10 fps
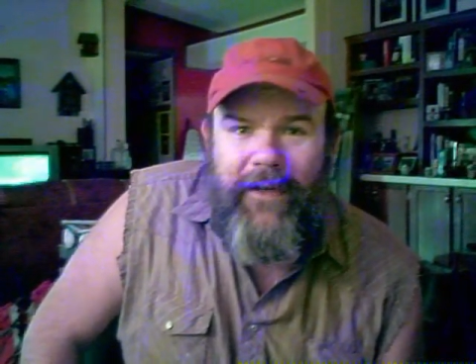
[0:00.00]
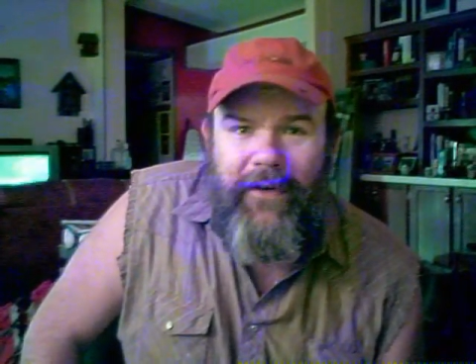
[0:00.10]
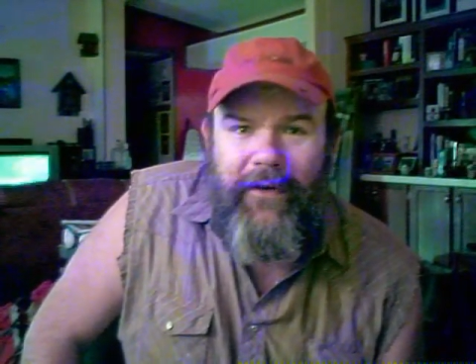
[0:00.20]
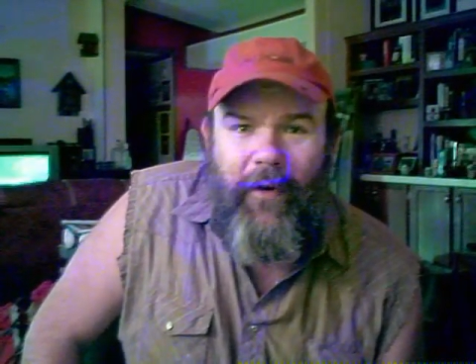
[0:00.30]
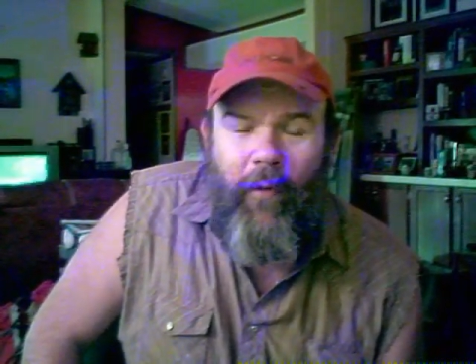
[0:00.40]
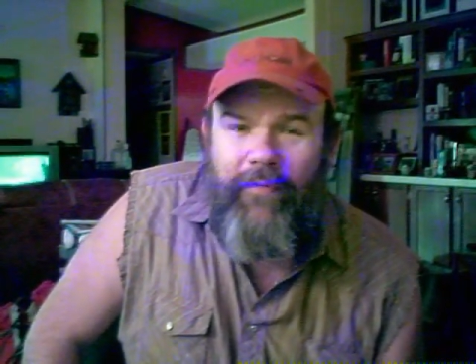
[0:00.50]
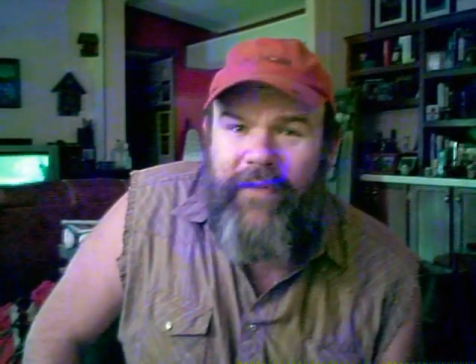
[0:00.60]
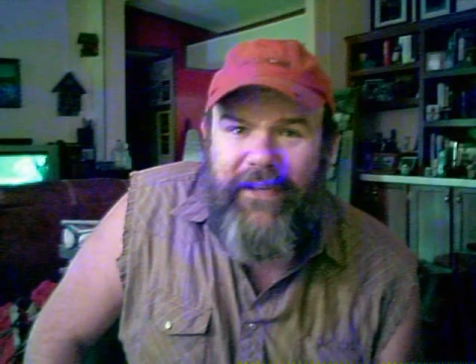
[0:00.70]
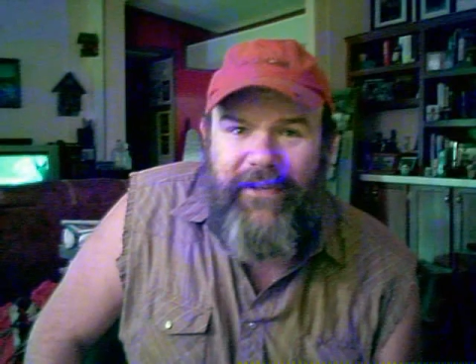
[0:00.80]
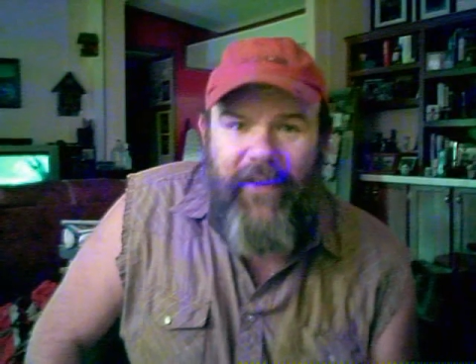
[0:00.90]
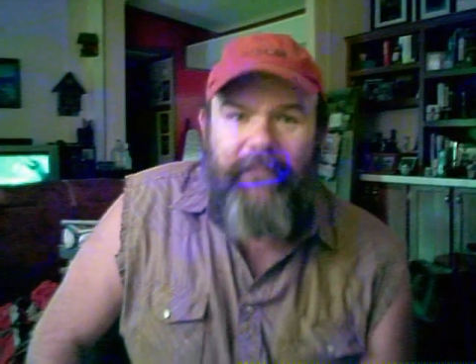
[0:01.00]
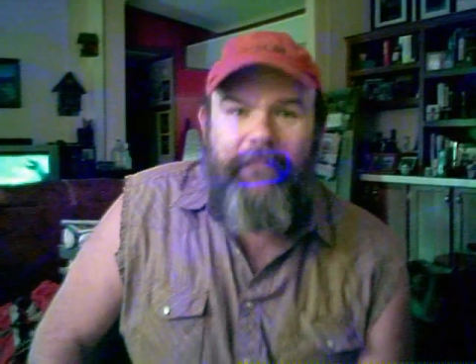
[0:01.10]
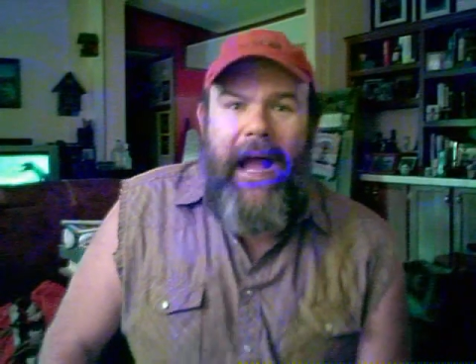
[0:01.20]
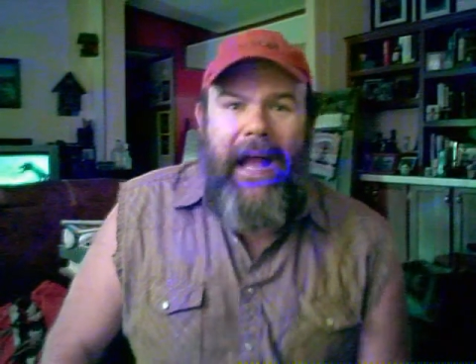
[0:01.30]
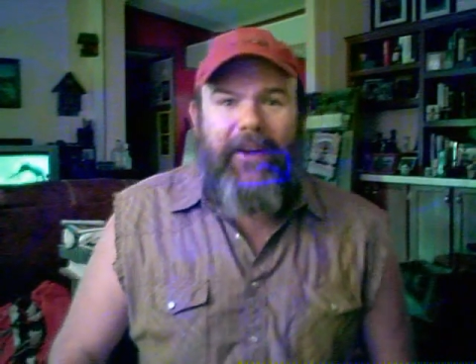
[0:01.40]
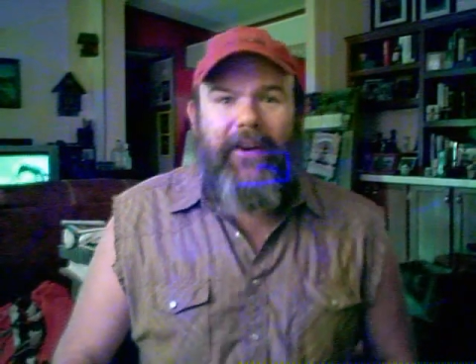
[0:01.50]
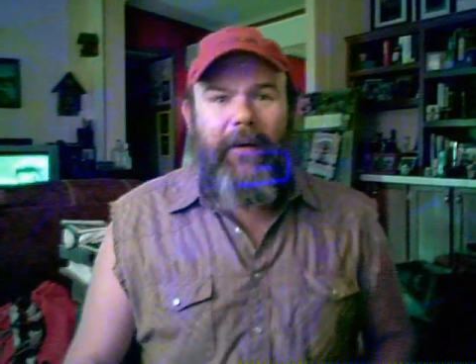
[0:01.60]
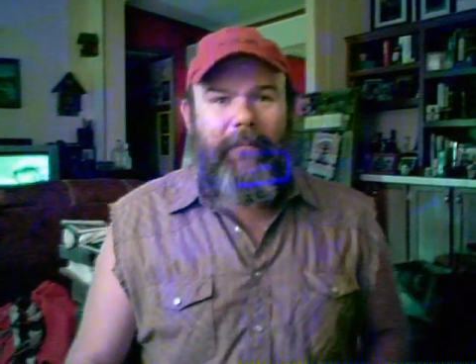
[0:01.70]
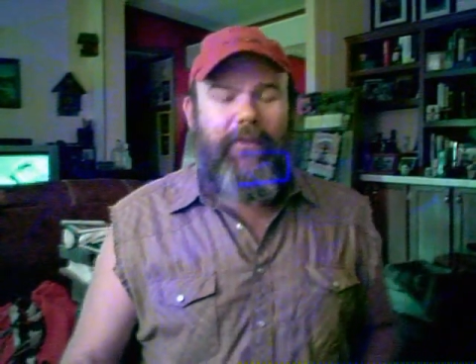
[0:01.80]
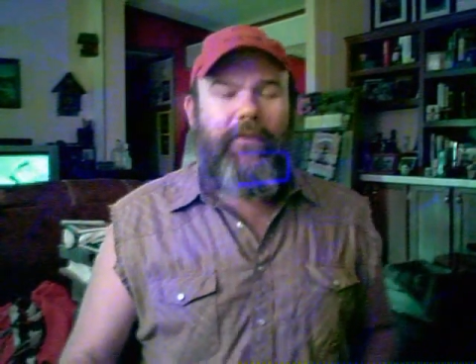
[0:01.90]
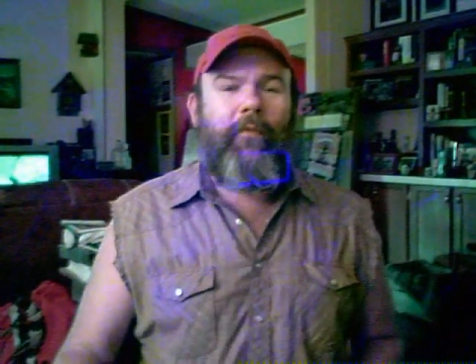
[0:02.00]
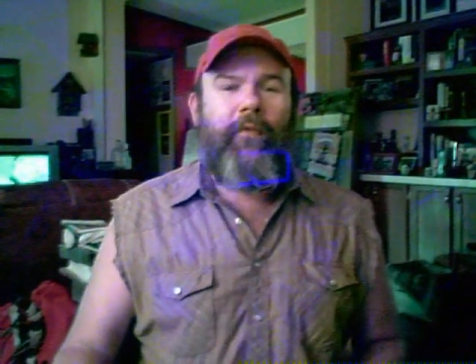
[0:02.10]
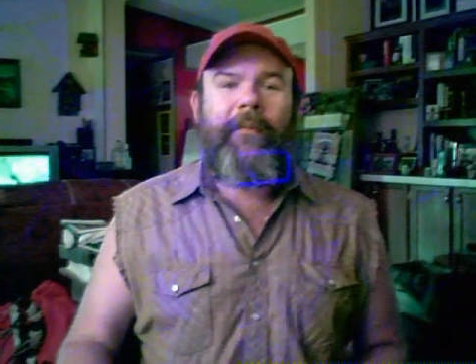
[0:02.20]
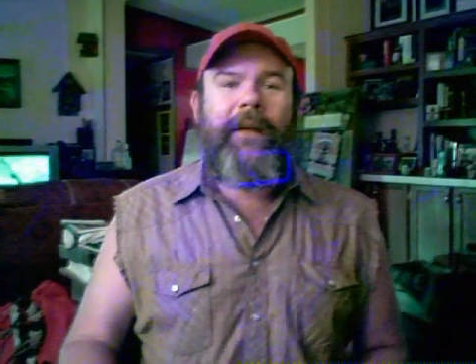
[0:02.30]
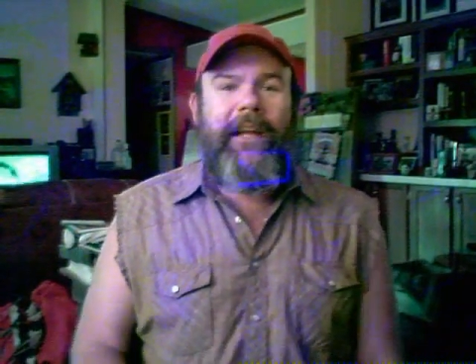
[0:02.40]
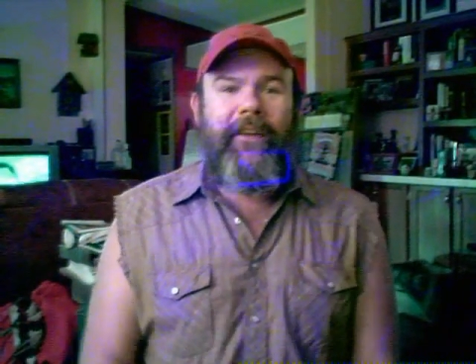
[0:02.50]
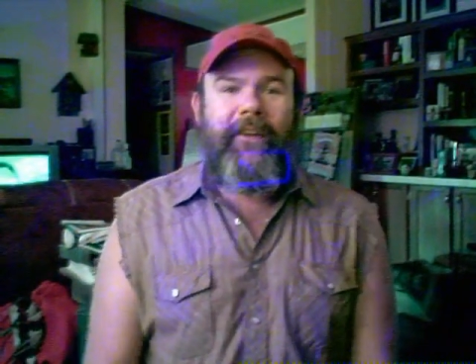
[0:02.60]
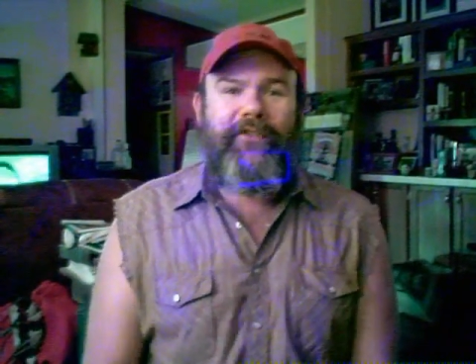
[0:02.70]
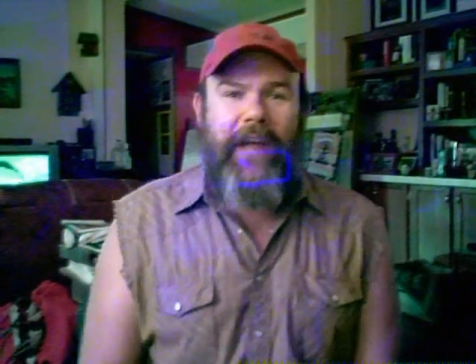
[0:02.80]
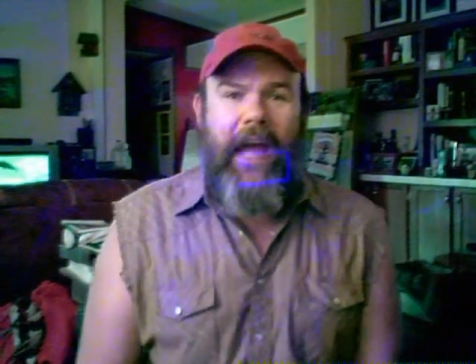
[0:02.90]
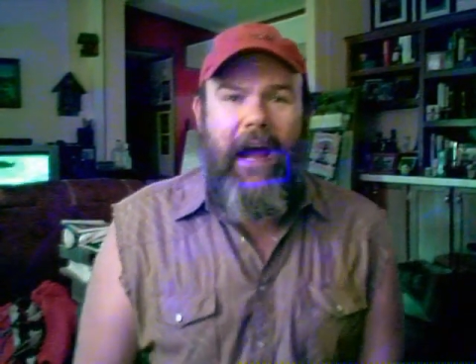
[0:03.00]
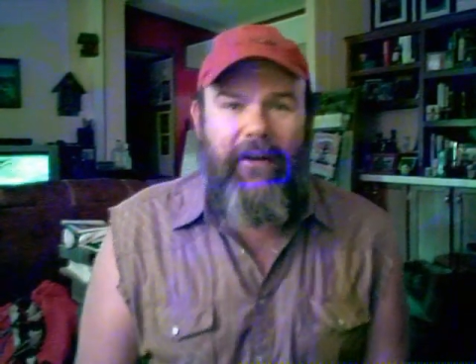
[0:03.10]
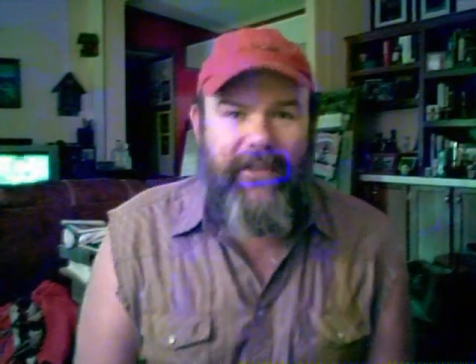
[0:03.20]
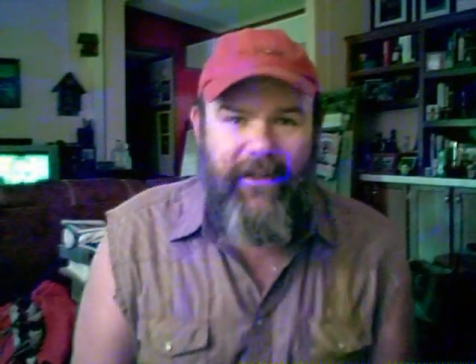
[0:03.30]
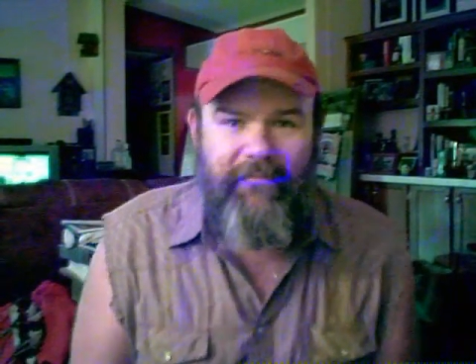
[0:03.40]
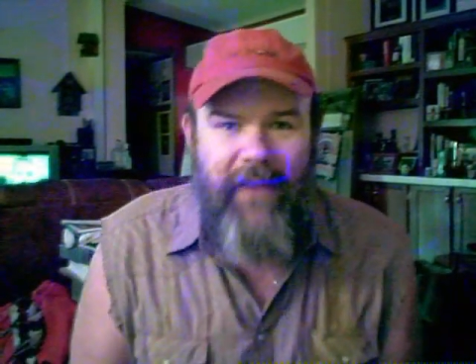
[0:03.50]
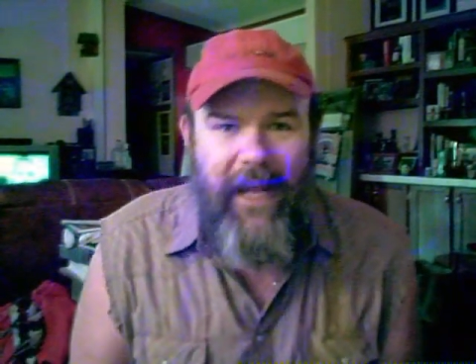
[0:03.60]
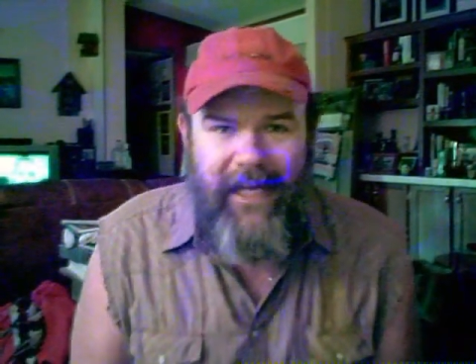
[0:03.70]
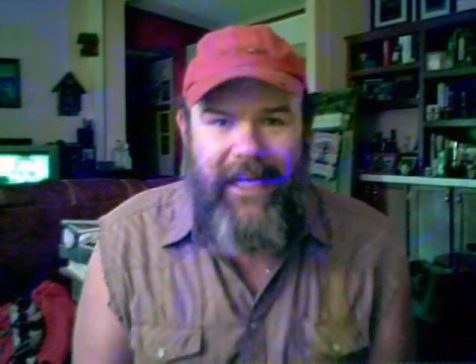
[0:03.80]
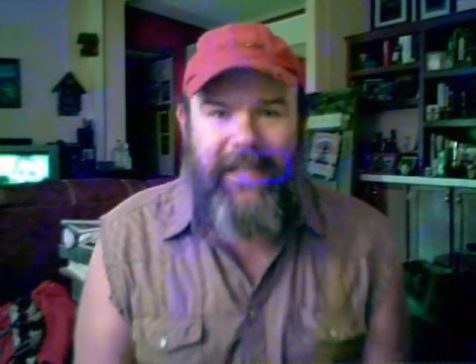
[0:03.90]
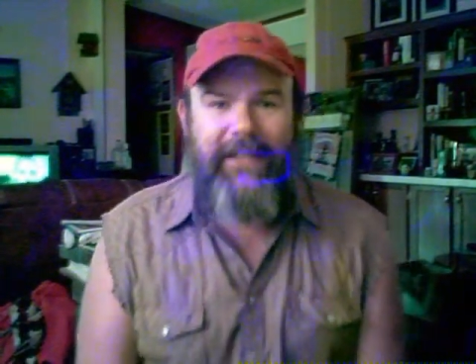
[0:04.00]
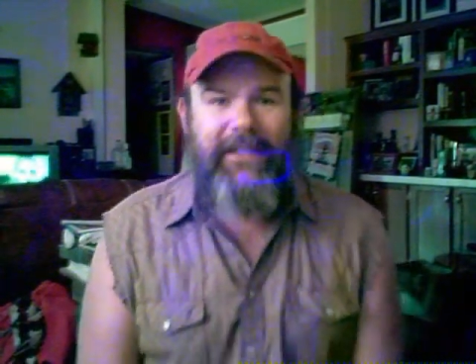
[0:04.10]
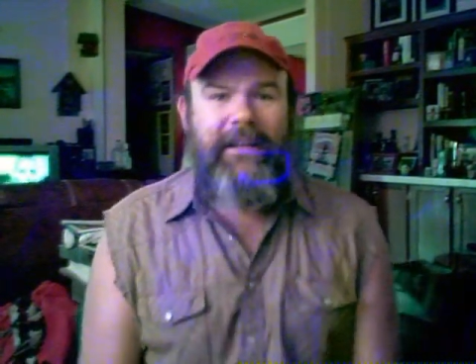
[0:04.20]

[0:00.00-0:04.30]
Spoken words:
You don't want that stuff backing up. You don't want to be in the shower someday